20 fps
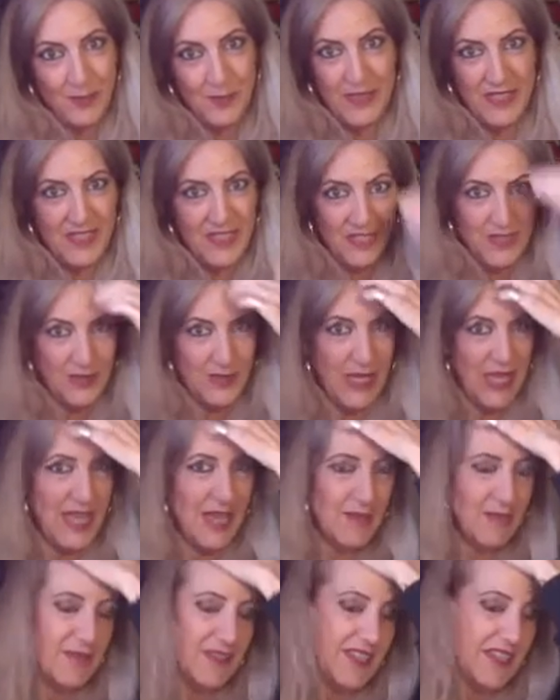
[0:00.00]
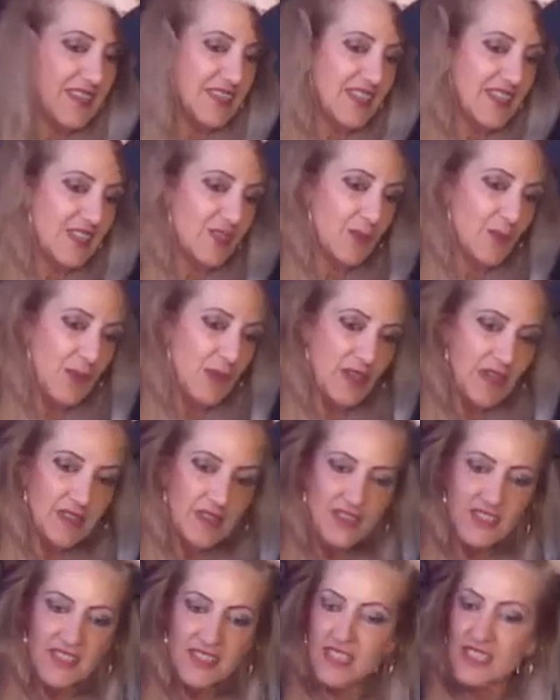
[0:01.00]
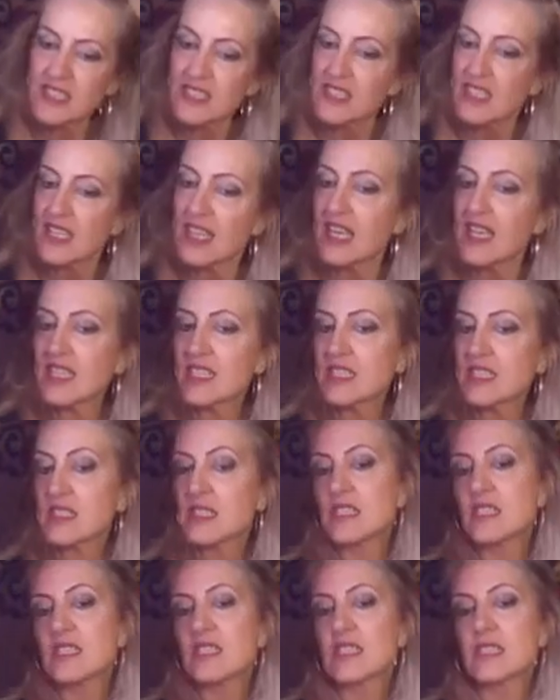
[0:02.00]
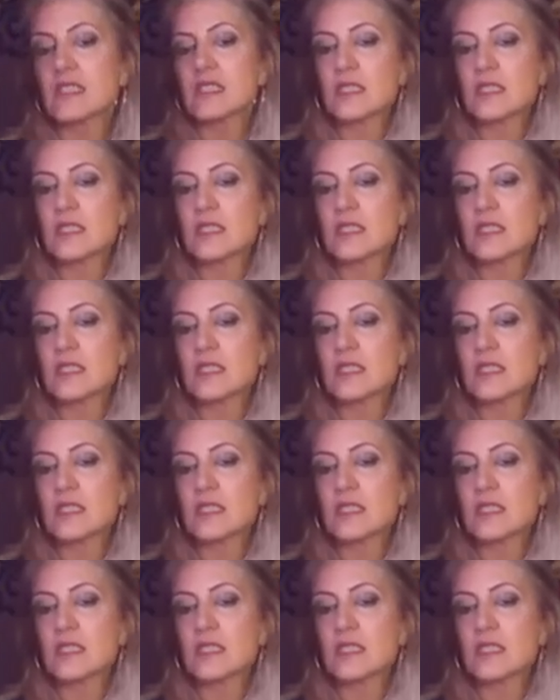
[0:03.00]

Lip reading: not be too happy that your partner does that.